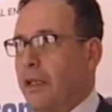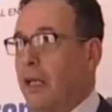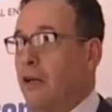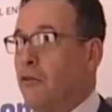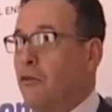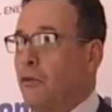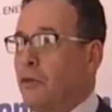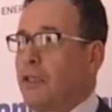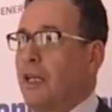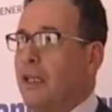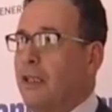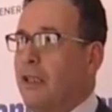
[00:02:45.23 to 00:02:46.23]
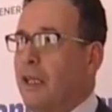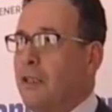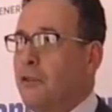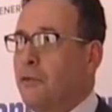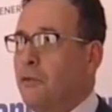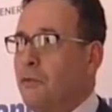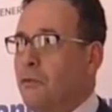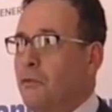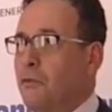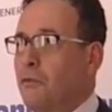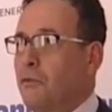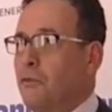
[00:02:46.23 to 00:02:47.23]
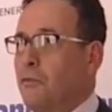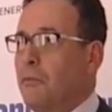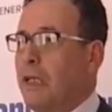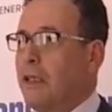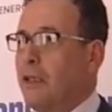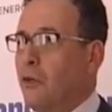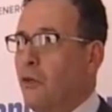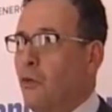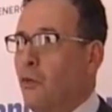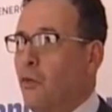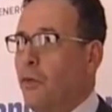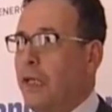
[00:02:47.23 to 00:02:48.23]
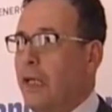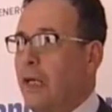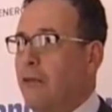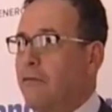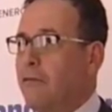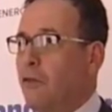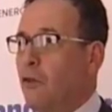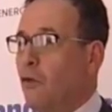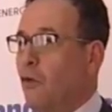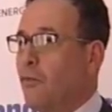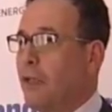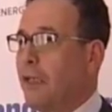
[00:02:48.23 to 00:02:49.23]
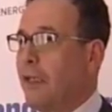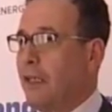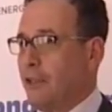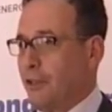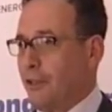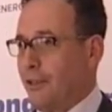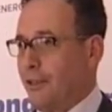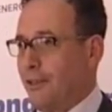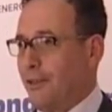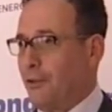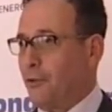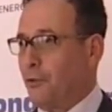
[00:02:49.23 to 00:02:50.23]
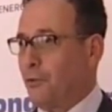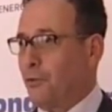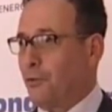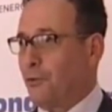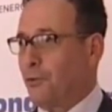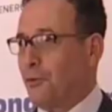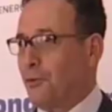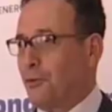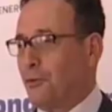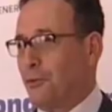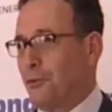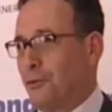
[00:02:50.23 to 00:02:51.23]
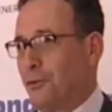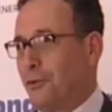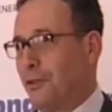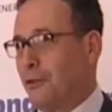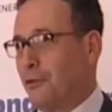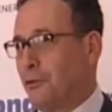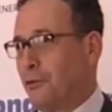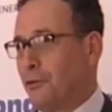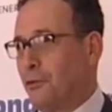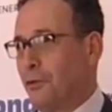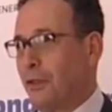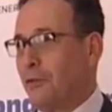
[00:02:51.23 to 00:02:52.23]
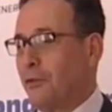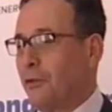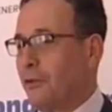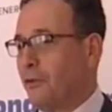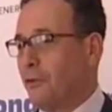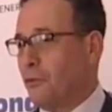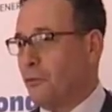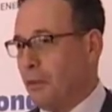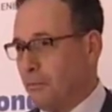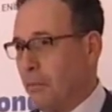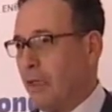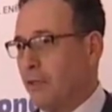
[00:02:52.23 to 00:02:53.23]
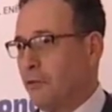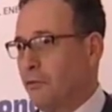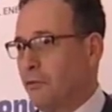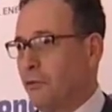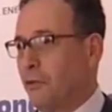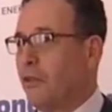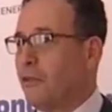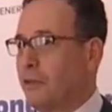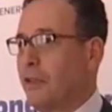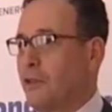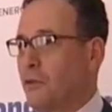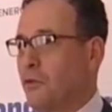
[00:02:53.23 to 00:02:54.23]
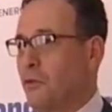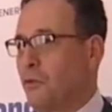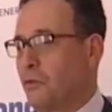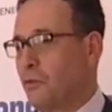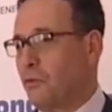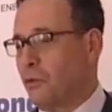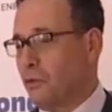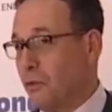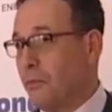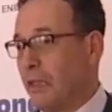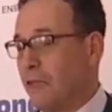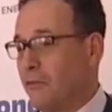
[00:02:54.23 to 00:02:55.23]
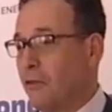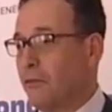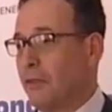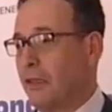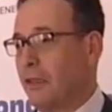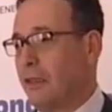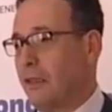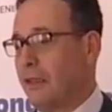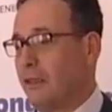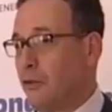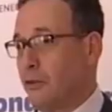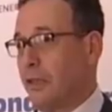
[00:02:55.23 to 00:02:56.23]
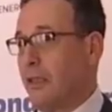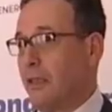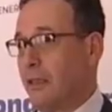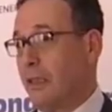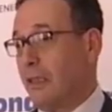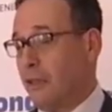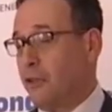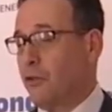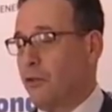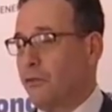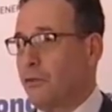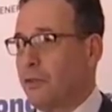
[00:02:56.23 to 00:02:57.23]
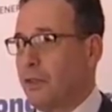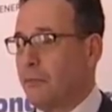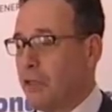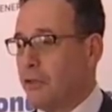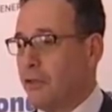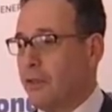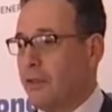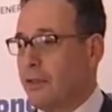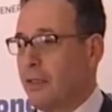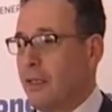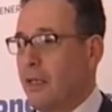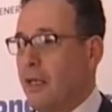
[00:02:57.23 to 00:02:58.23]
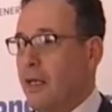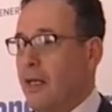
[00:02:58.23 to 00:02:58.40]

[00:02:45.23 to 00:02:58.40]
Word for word: Yeah, of course. And as you may know, we have no obligation to to you know to read to be part of the countries who should be involved in those uh, reduction of those emissions.